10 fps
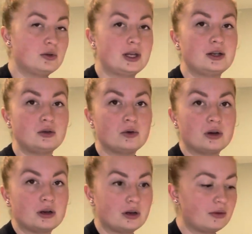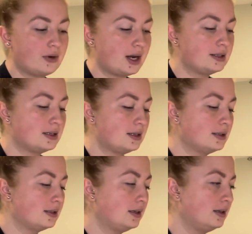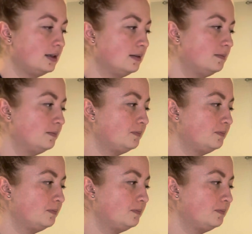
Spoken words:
and your rising sign.